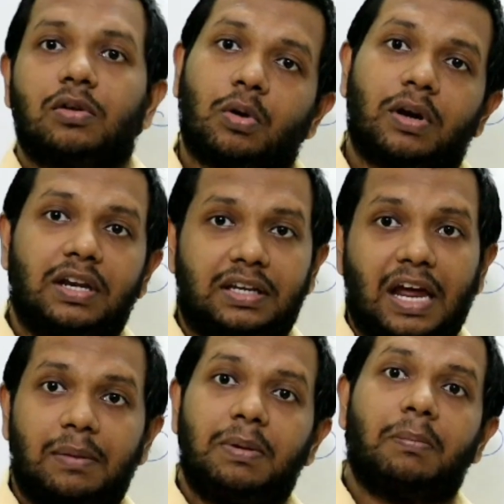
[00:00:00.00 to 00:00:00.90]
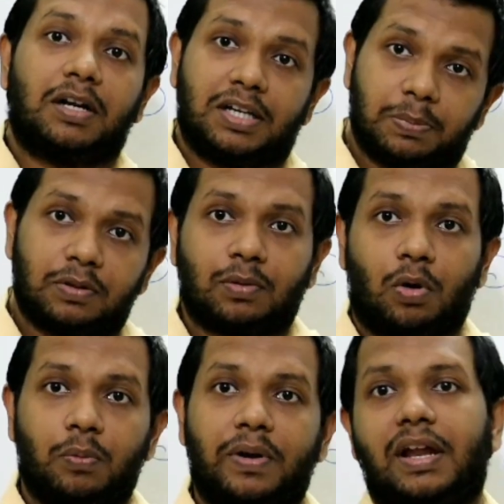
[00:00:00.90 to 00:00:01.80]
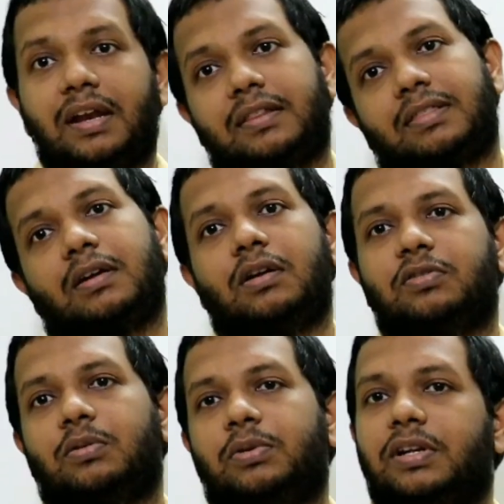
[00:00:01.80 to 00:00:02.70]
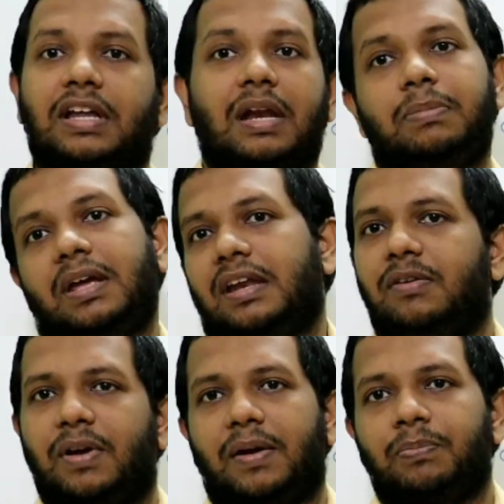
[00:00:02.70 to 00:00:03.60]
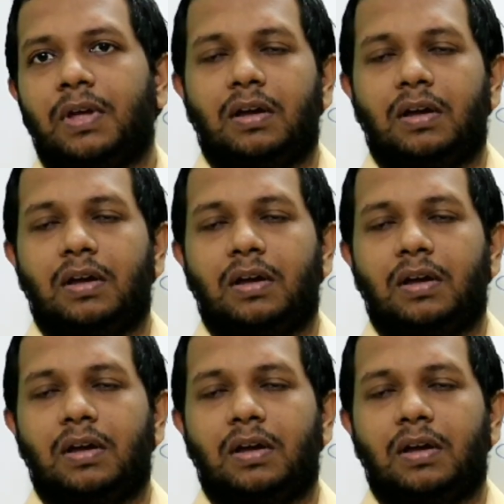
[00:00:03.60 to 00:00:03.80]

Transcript: So it can be multiple solvent and a single solute. It can be anyway.